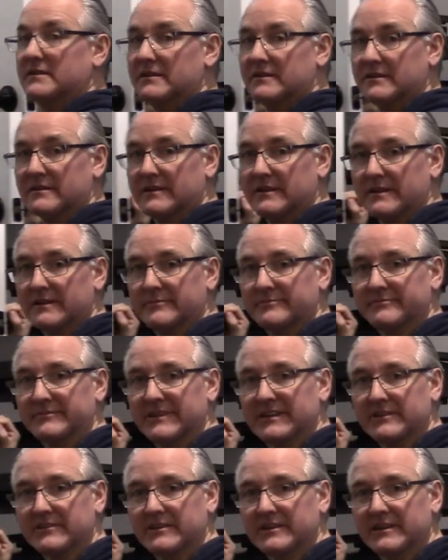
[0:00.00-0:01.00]
All right,
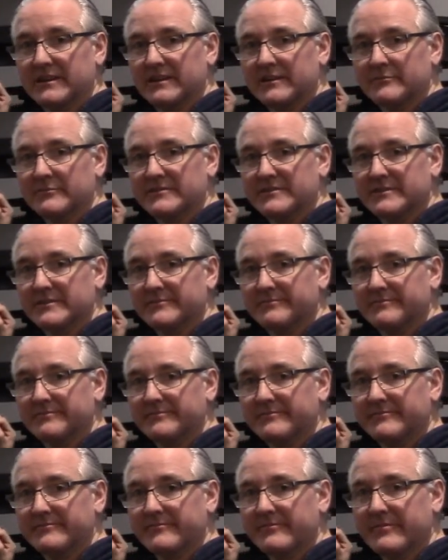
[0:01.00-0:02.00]
here he comes.
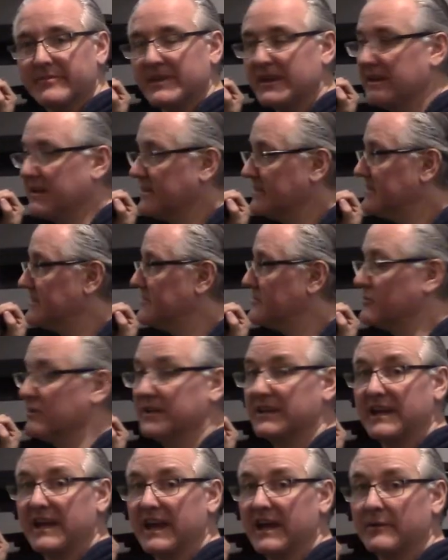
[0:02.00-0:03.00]
This is
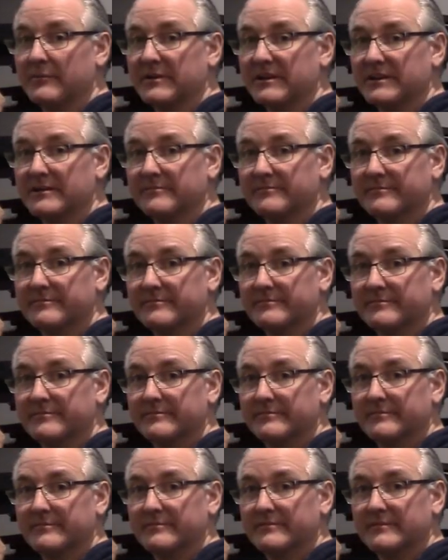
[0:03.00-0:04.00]
really happening.
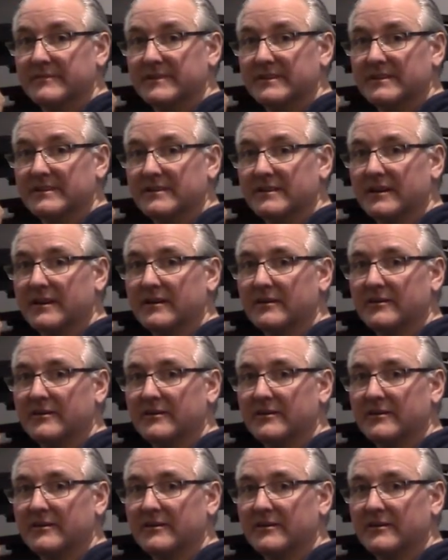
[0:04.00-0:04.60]
Hey. Oh